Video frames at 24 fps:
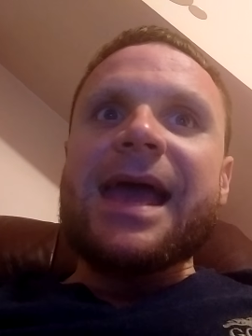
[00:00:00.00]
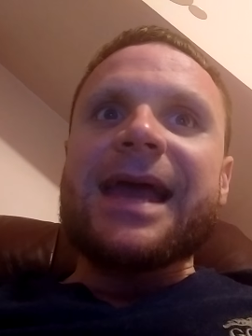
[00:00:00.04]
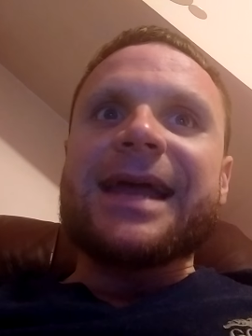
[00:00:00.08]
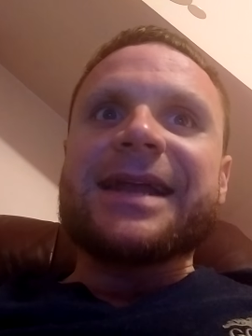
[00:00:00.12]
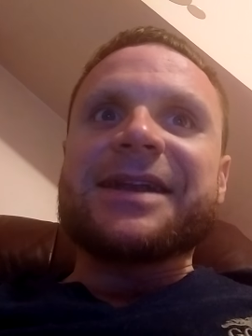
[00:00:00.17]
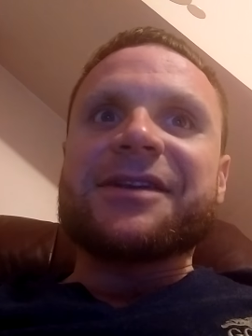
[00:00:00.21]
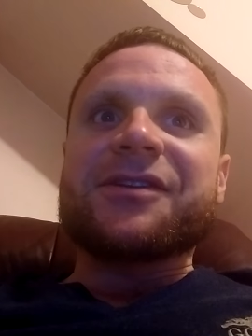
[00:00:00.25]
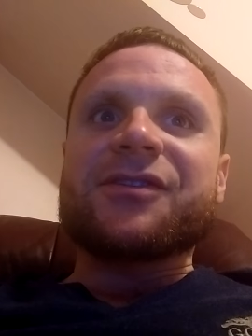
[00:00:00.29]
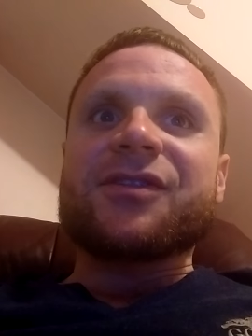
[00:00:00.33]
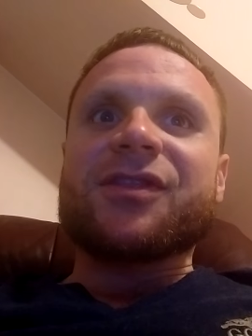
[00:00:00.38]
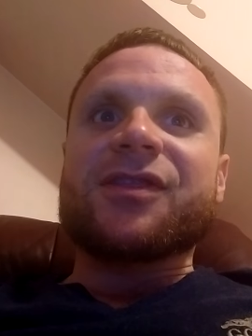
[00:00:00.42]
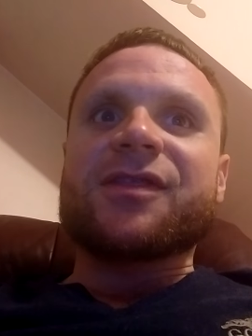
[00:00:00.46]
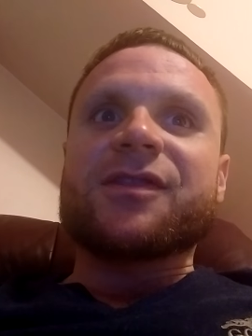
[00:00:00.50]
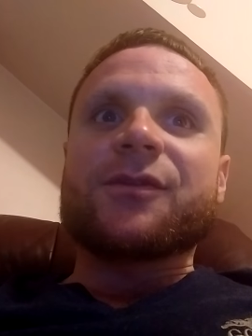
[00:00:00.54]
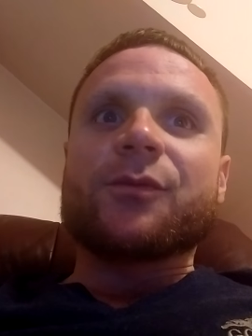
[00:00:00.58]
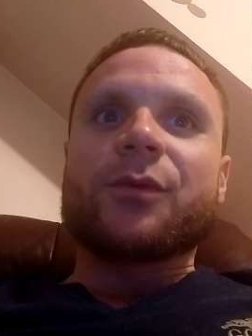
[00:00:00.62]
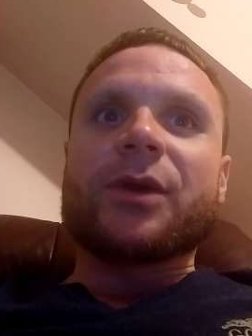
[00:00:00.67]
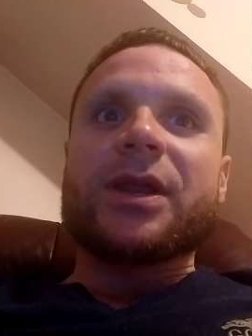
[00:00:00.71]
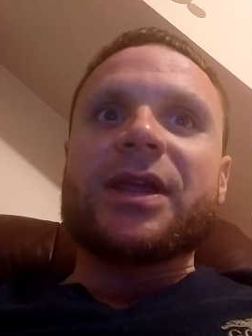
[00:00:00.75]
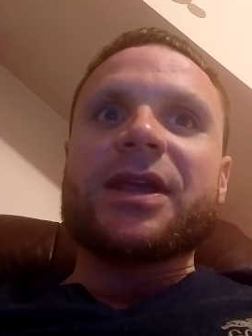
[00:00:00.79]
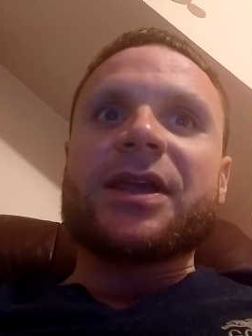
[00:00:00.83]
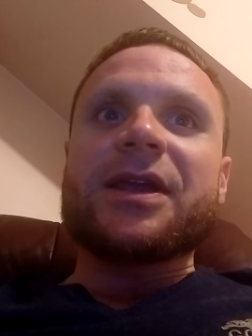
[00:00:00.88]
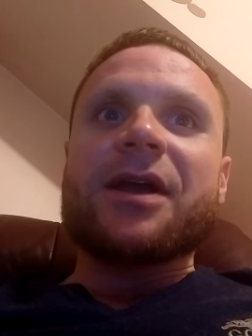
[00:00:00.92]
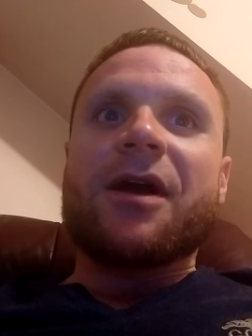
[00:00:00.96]
and
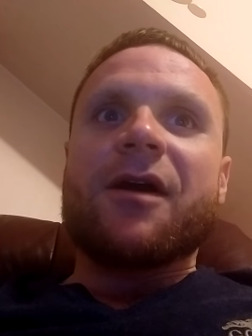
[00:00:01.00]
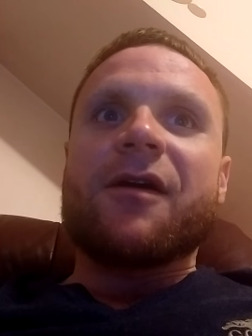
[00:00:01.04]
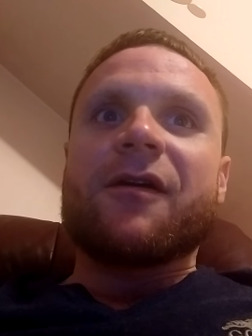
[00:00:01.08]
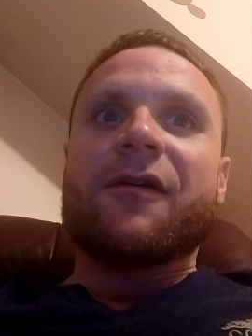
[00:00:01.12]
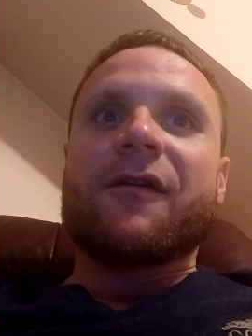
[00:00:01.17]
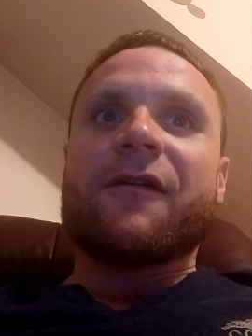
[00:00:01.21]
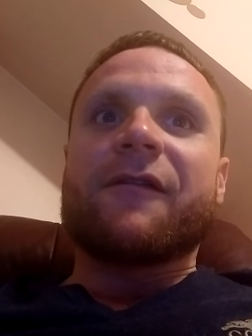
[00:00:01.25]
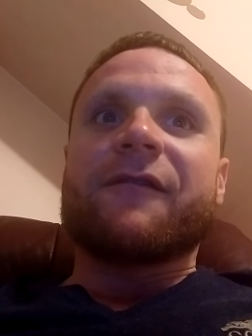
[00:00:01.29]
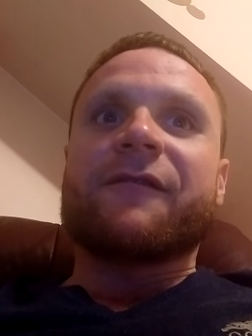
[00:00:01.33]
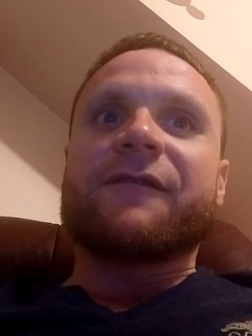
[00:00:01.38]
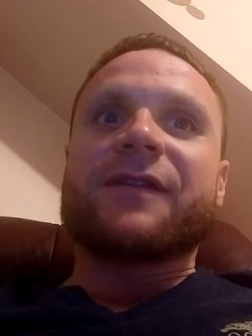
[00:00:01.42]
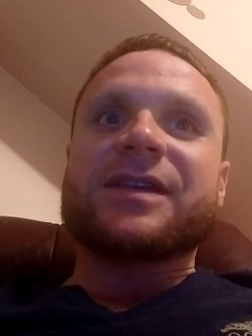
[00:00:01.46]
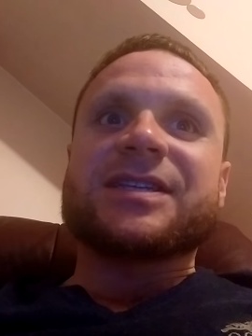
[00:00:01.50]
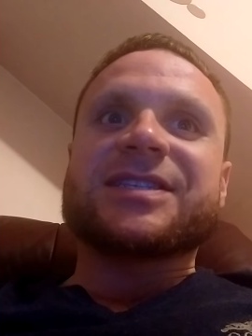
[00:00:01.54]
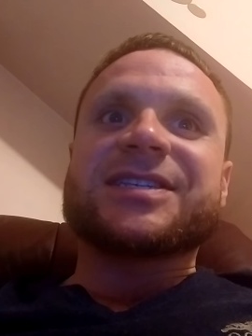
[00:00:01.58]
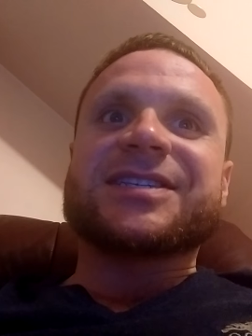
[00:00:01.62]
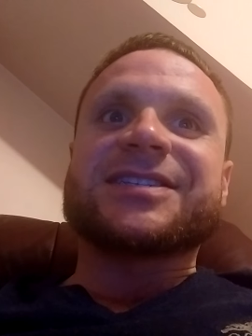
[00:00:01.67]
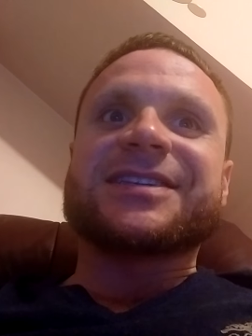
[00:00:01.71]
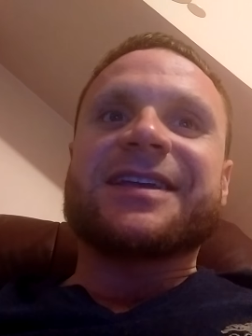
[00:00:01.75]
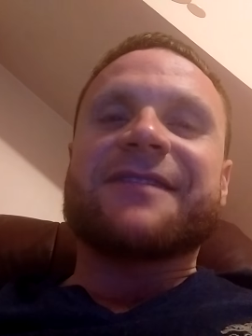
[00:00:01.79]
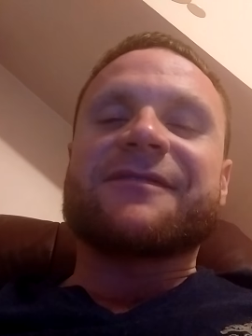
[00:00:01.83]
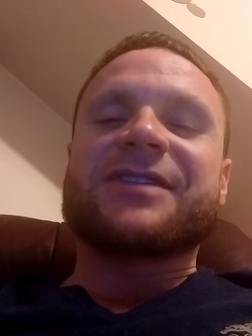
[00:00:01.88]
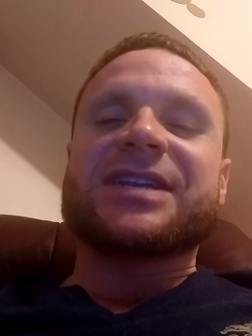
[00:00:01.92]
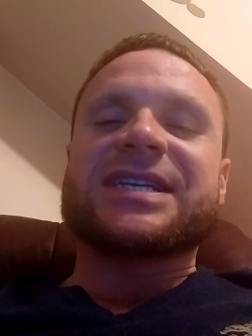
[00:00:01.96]
3 of
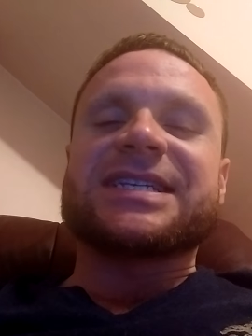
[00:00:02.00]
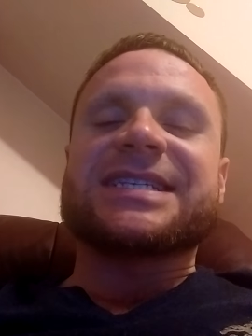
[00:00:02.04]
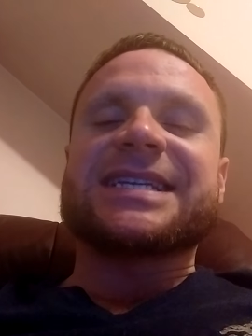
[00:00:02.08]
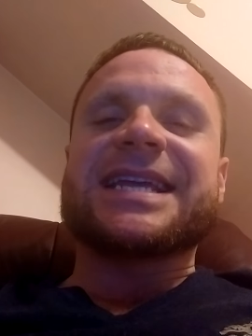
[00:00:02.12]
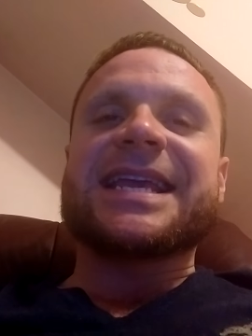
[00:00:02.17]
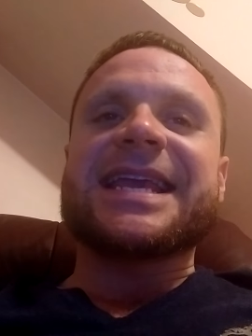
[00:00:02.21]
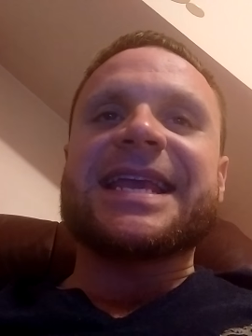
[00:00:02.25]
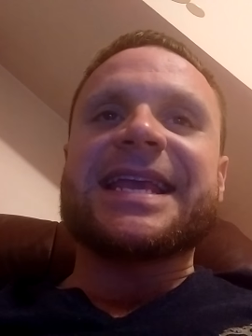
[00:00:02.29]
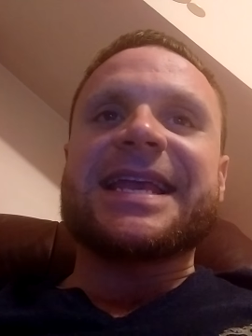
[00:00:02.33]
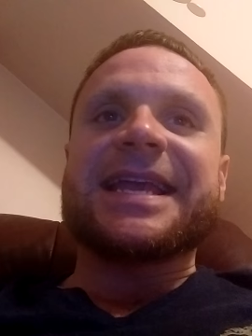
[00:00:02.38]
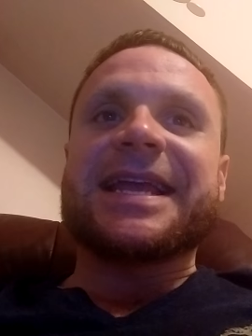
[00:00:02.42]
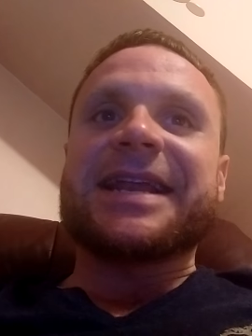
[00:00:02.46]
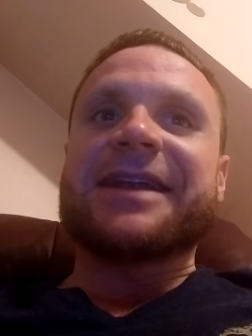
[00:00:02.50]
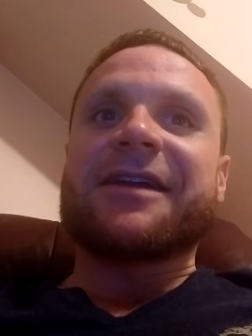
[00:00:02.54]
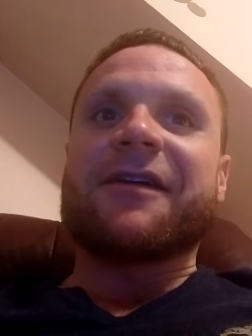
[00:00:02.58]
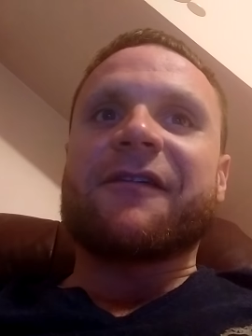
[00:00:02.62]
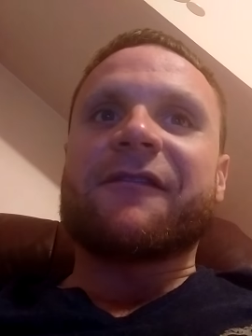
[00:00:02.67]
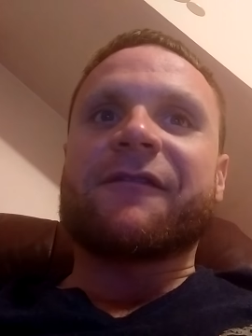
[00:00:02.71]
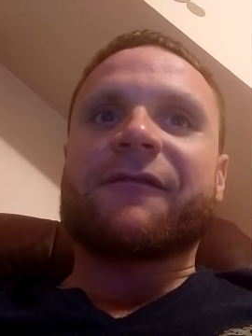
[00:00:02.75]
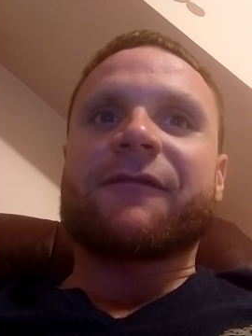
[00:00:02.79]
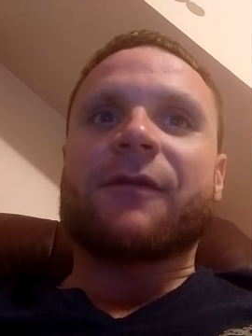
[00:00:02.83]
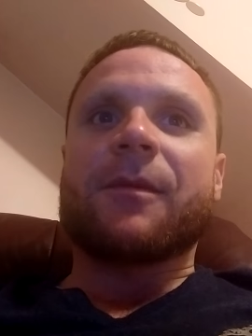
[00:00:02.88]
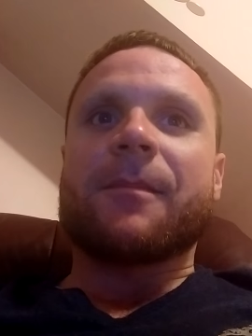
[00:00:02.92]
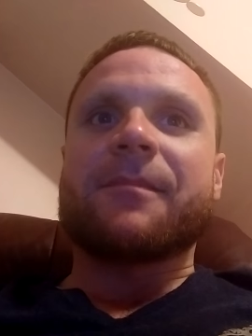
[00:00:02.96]
17
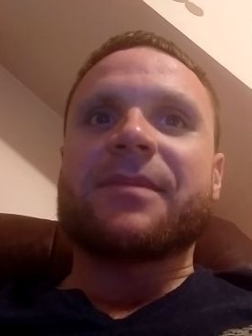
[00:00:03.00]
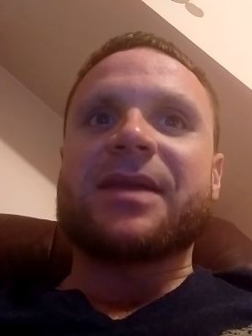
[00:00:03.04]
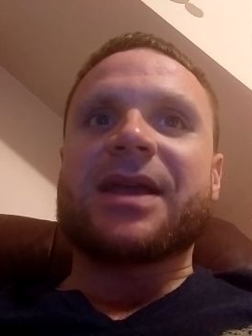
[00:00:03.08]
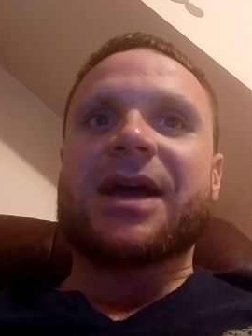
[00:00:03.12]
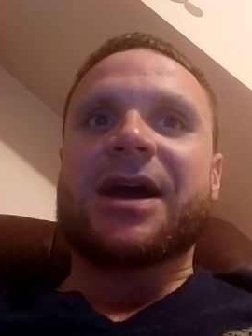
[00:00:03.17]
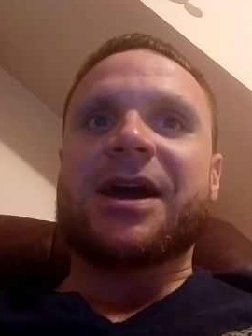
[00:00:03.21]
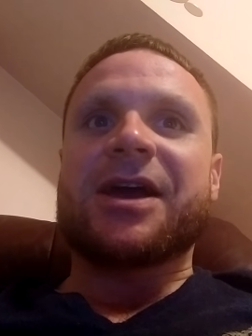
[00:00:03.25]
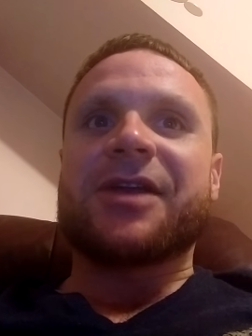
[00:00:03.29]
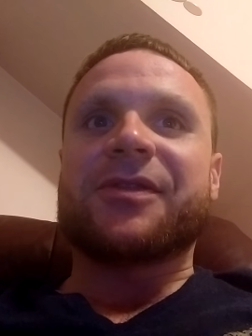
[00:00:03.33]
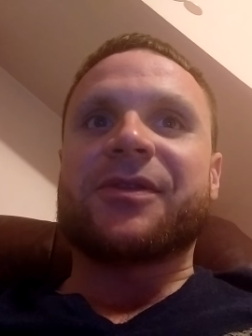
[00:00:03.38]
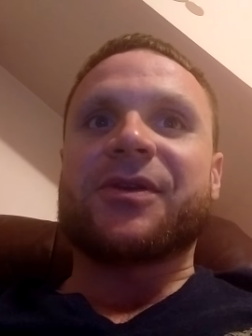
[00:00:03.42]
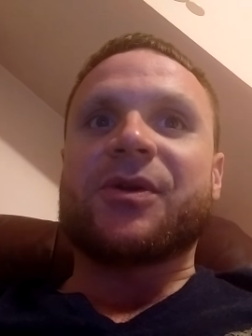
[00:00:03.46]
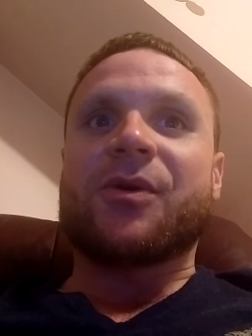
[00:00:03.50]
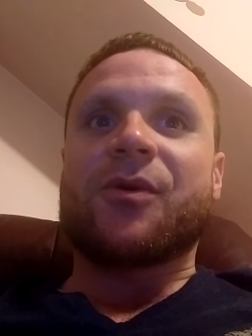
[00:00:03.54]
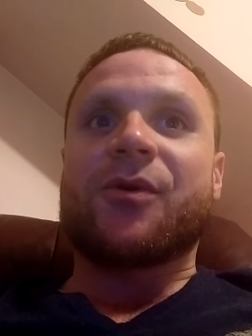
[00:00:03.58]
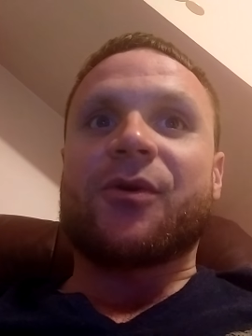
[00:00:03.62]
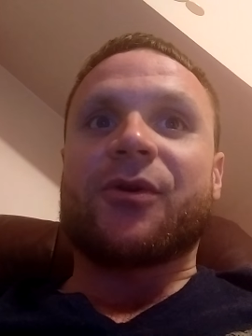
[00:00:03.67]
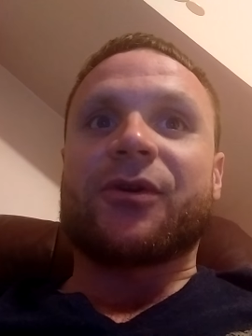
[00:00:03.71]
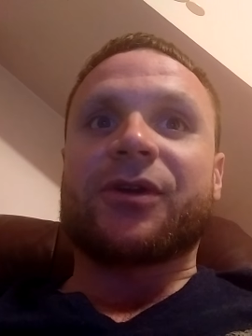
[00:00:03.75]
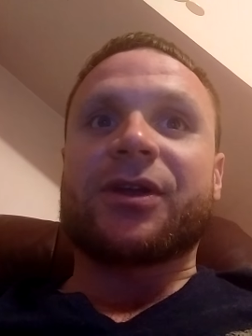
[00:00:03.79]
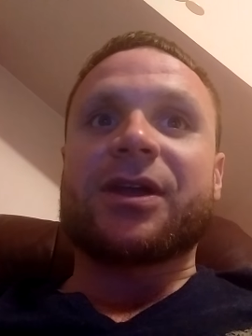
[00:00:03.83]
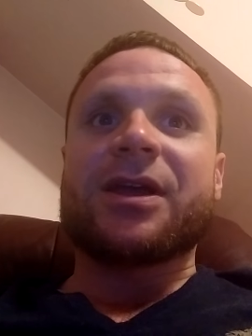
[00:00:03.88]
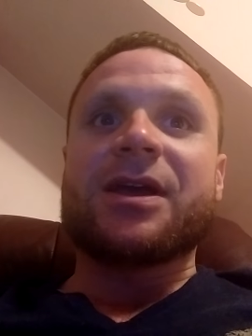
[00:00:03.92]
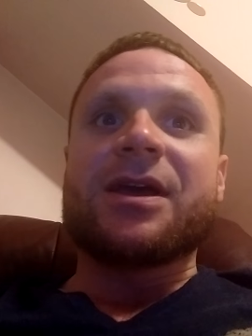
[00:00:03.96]
from behind the
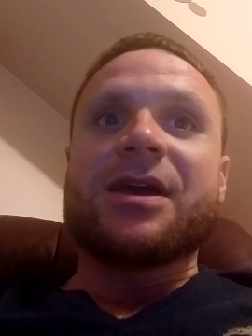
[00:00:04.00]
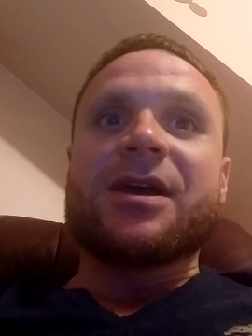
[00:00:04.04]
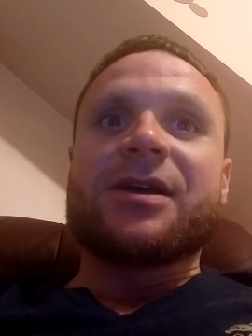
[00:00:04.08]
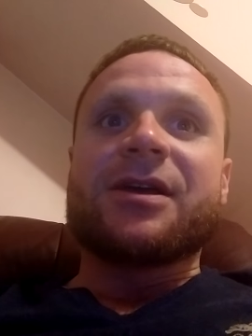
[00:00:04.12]
arc.